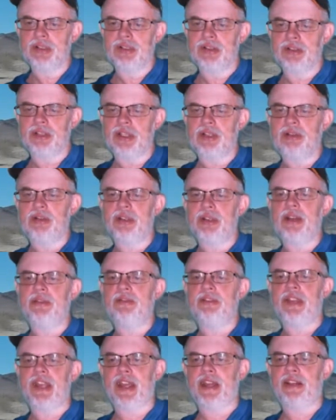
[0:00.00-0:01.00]
It's illegal to
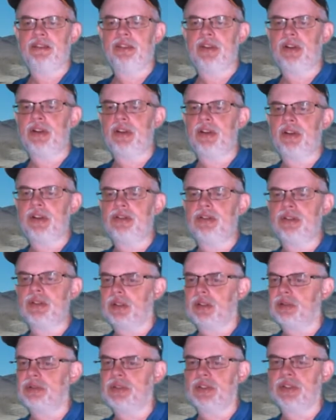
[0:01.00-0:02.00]
have dance halls
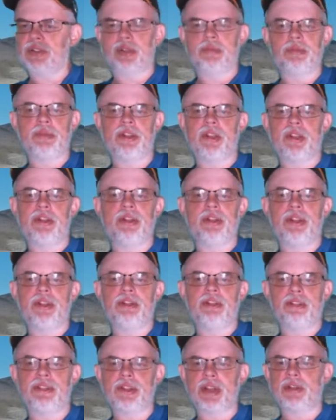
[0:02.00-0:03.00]
close to
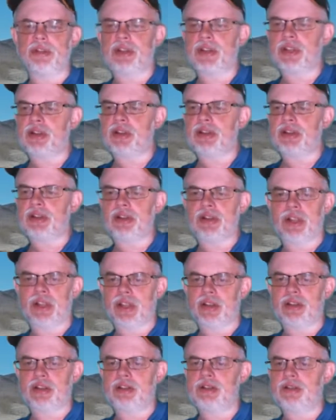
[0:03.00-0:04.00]
cemeteries in South
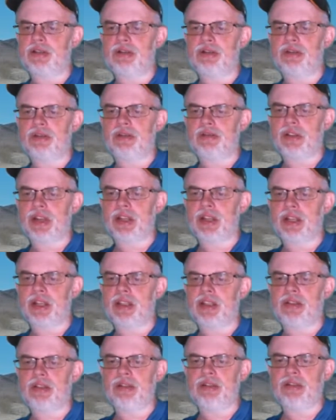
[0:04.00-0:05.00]
Carolina.
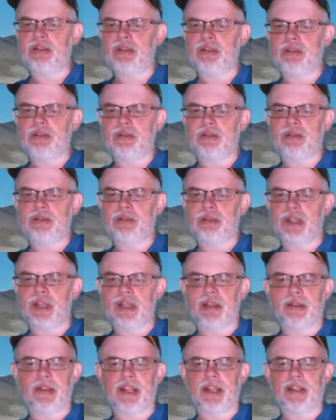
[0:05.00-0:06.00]
Alrighty.
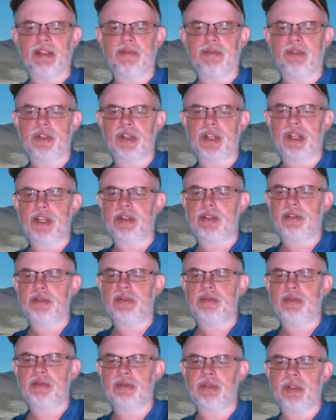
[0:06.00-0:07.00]
Can't dance for the dead.